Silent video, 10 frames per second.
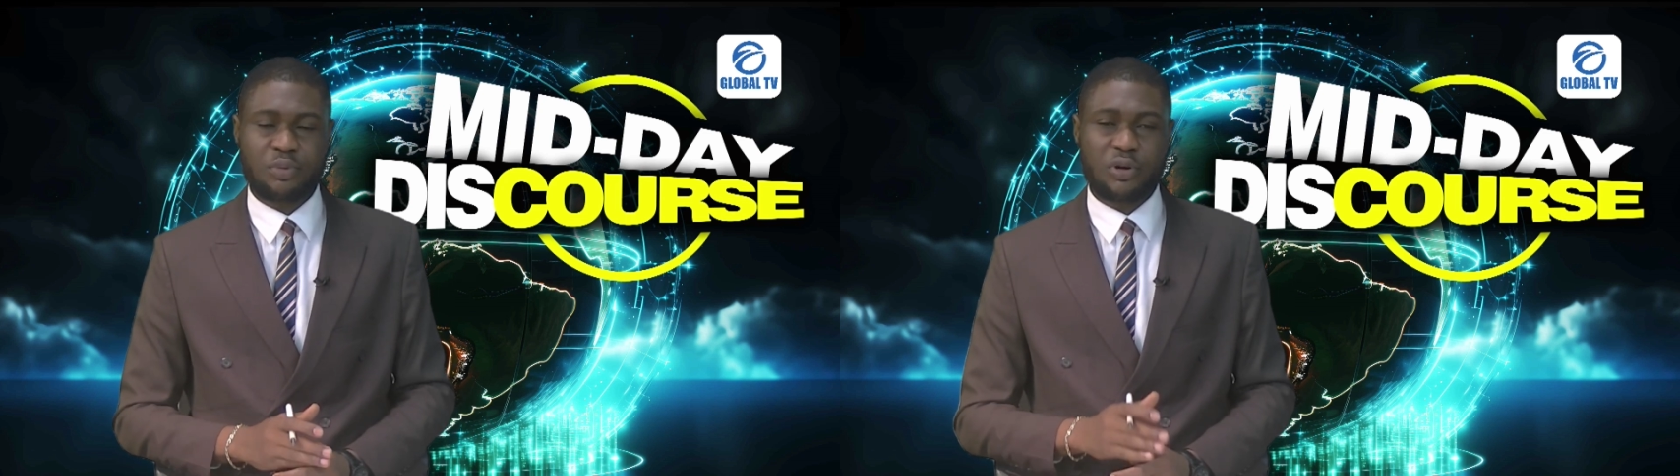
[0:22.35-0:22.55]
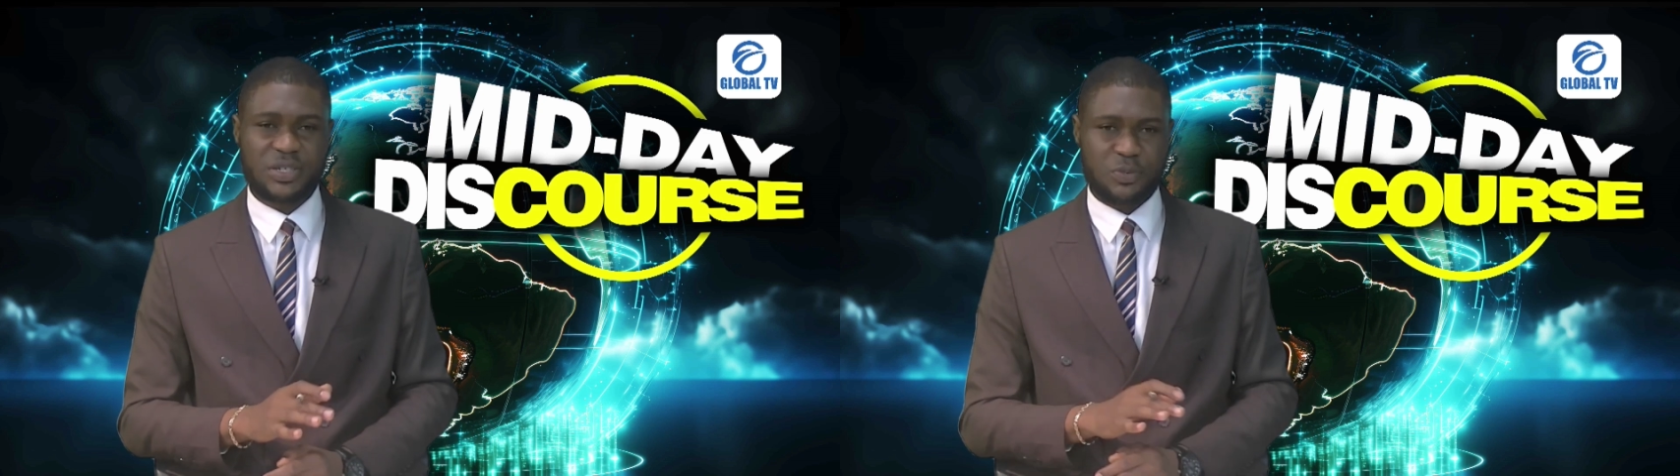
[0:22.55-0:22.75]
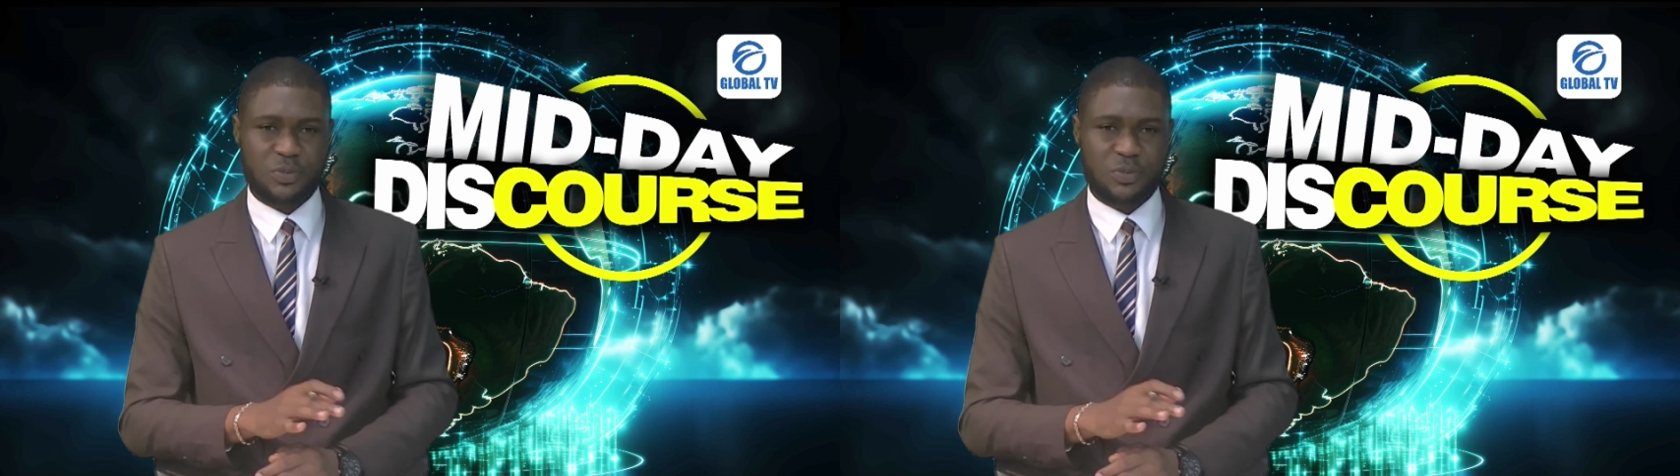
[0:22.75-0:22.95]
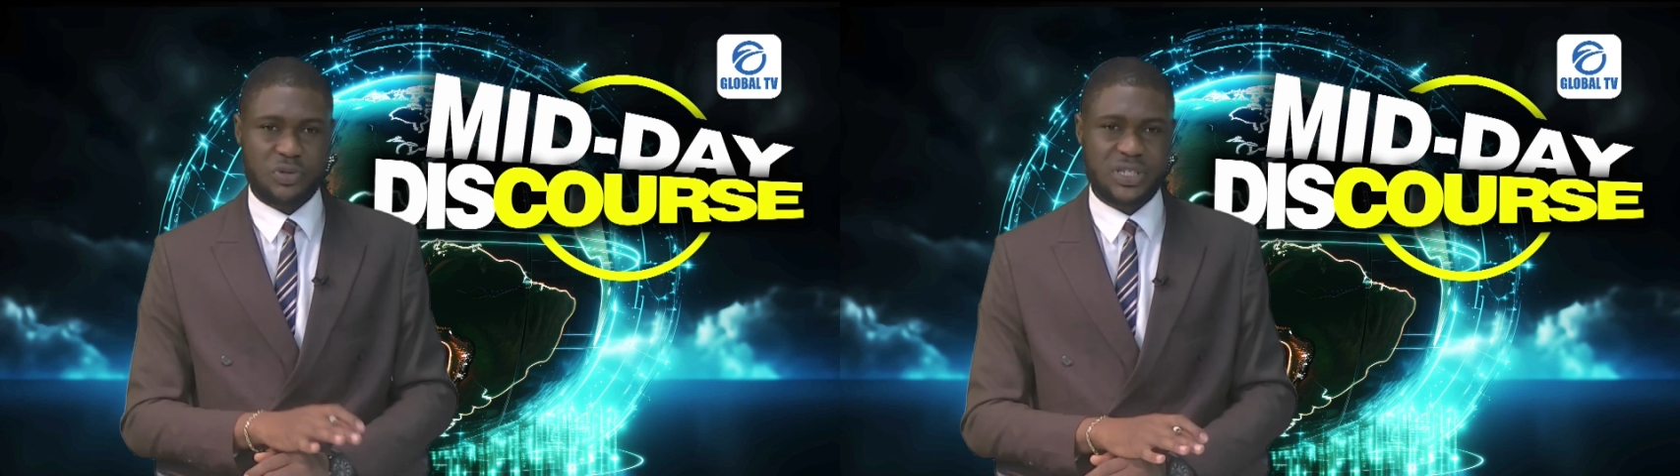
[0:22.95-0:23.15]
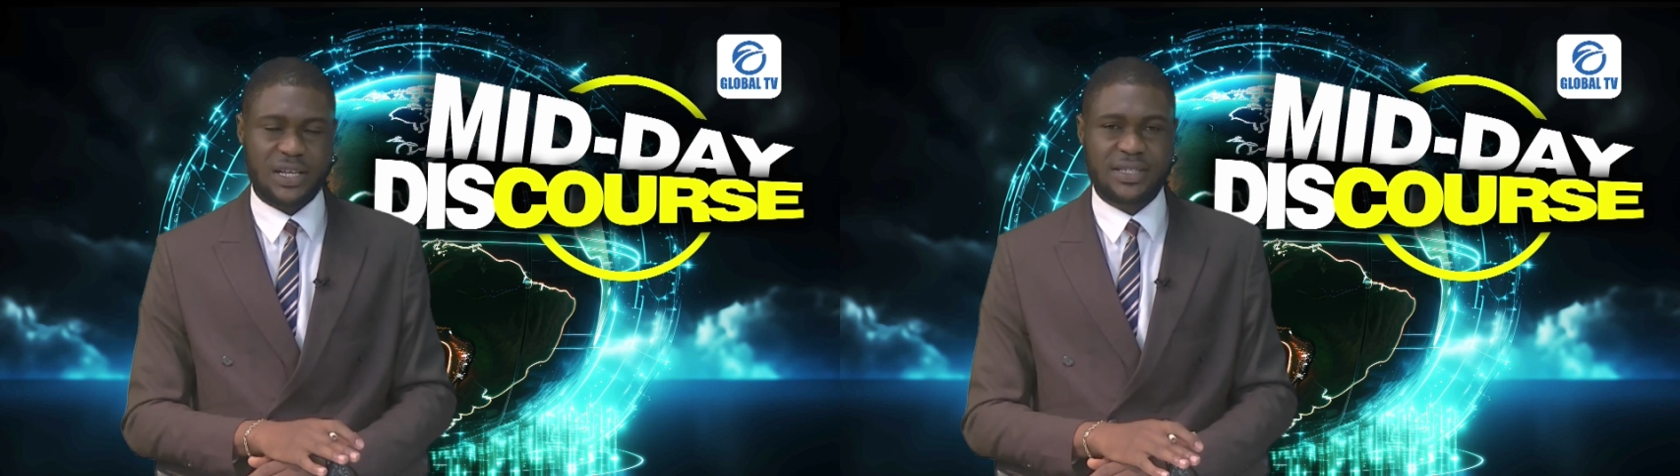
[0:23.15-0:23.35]
police
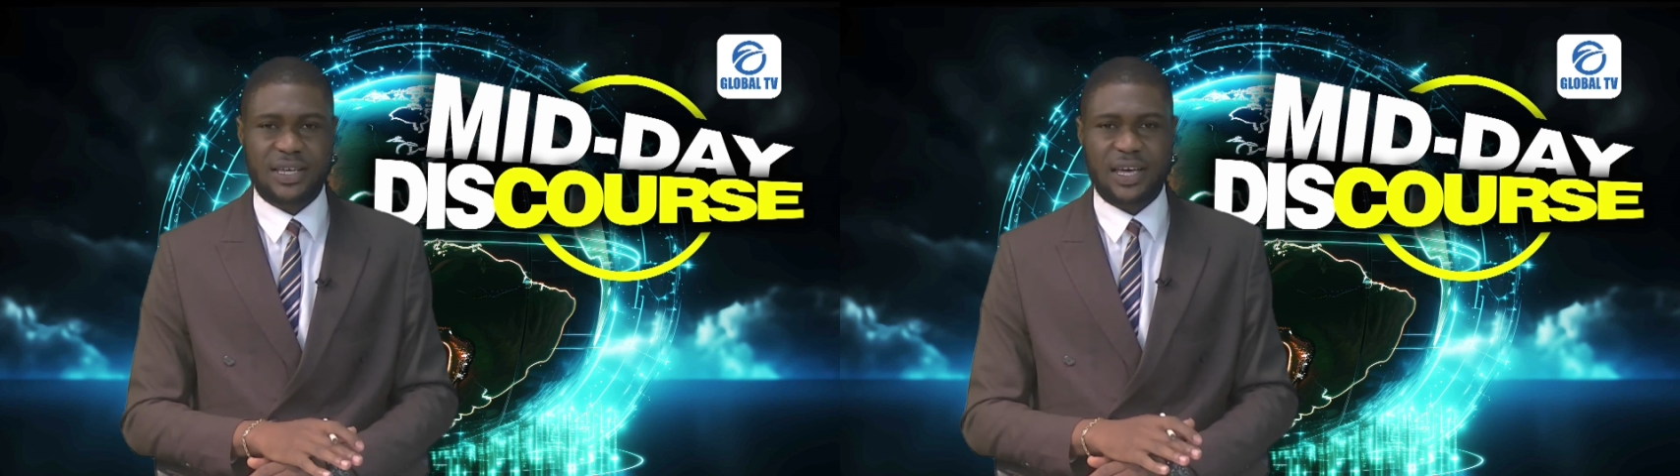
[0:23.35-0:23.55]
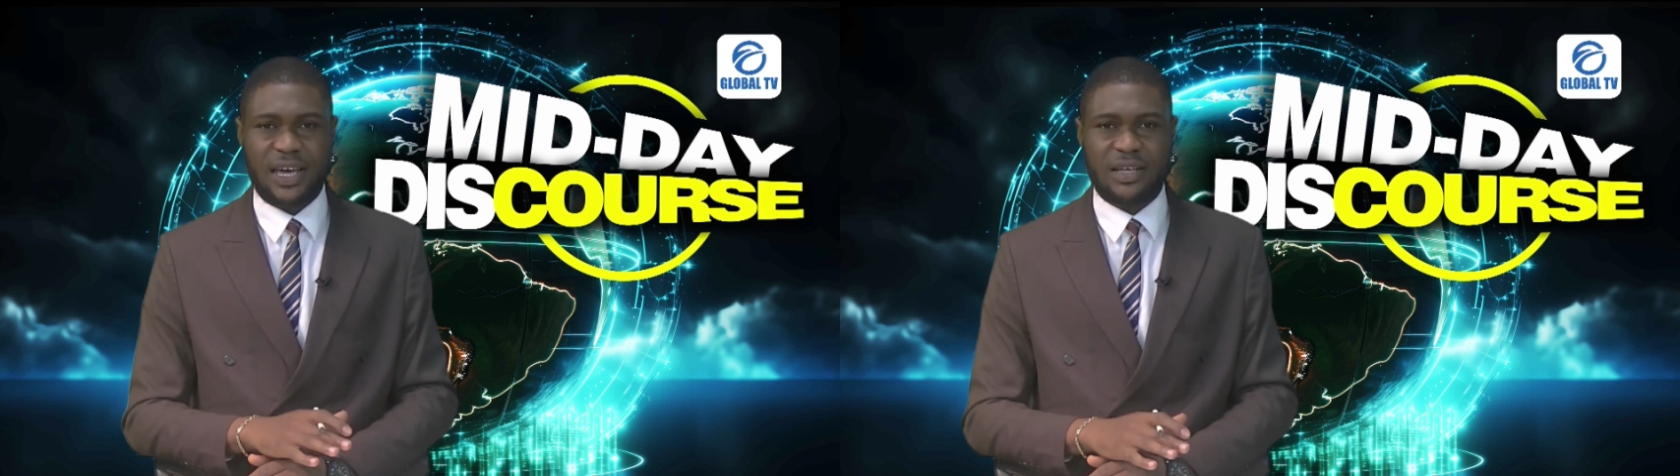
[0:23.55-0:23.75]
brutality,